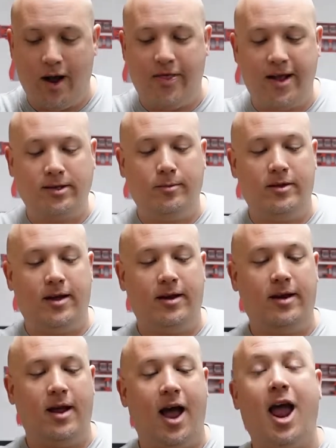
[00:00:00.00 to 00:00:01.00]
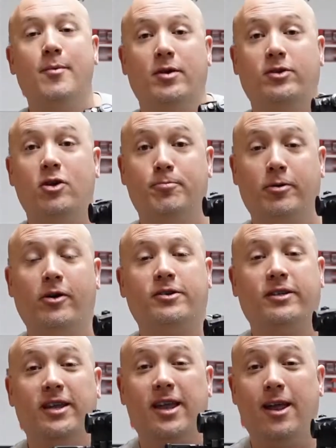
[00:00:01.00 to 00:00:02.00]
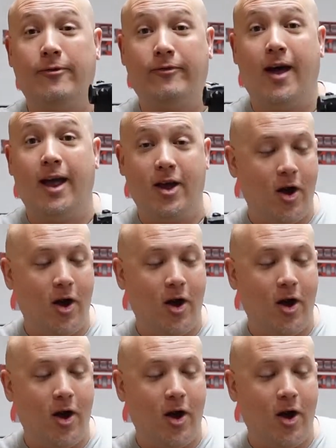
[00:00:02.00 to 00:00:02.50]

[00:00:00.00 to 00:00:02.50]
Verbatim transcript: And that's something that I would do personally if I